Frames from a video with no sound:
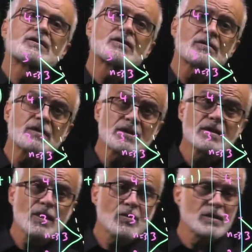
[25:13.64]
0. This is
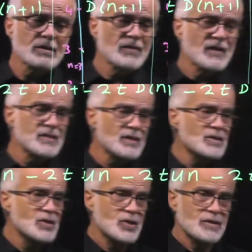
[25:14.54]
a quantum phase
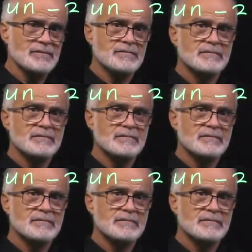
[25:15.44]
transition.